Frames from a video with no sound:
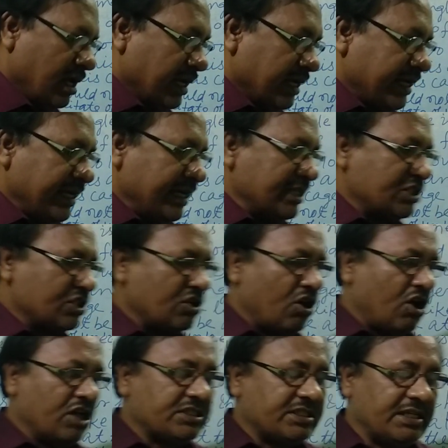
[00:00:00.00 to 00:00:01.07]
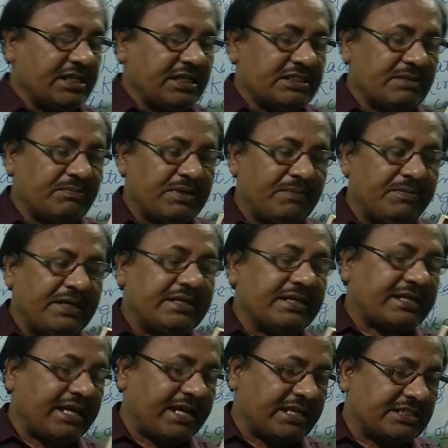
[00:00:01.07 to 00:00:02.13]
He talks in his vivid
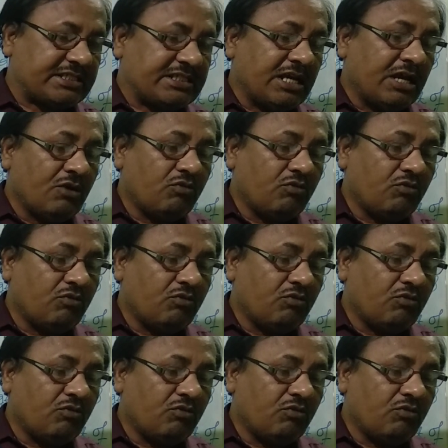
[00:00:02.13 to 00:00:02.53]
case.